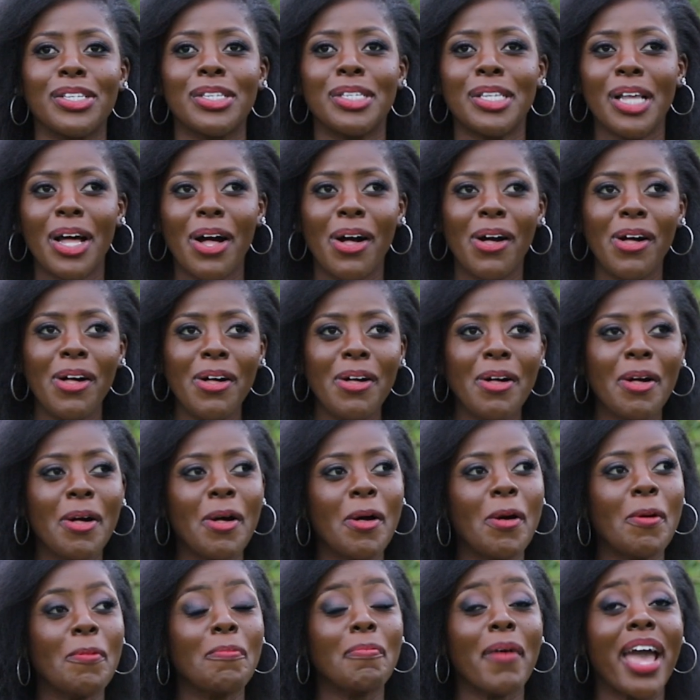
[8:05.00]
So
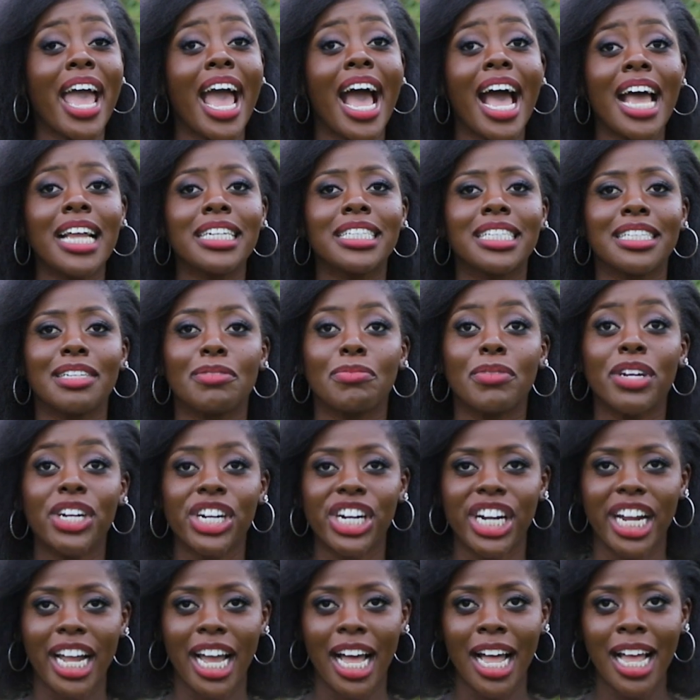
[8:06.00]
my auntie
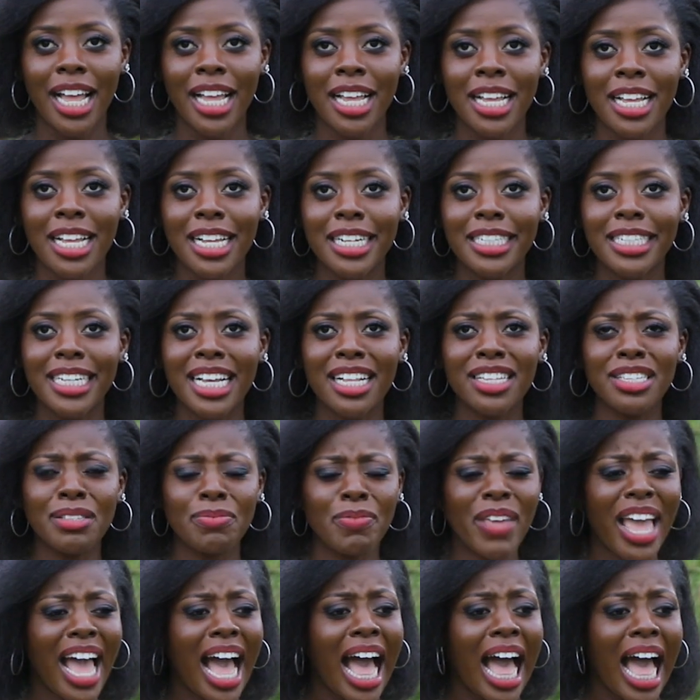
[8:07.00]
Miria tells
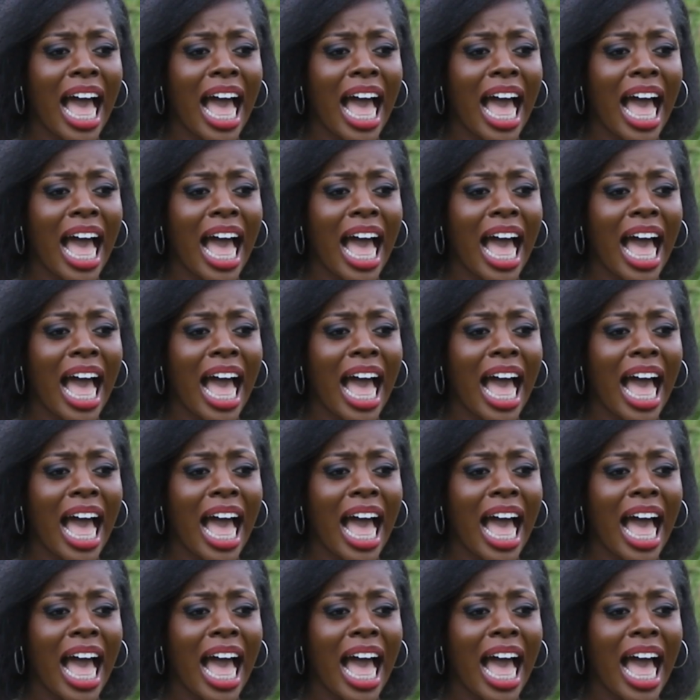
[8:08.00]
me,